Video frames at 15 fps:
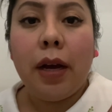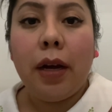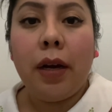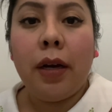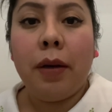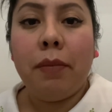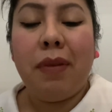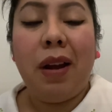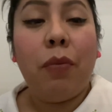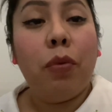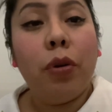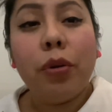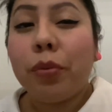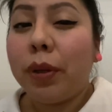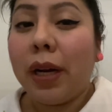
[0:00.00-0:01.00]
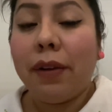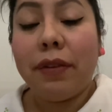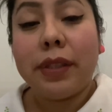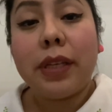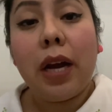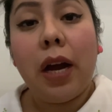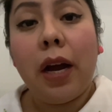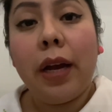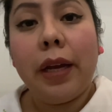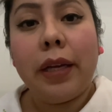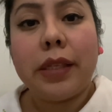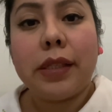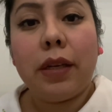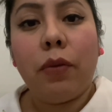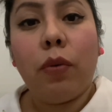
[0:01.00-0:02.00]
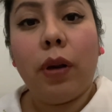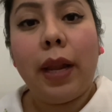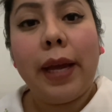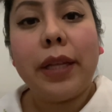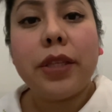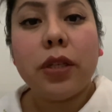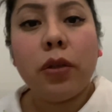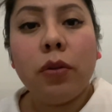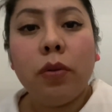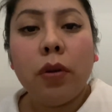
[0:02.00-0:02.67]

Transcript: I won't drive as high as I would like to.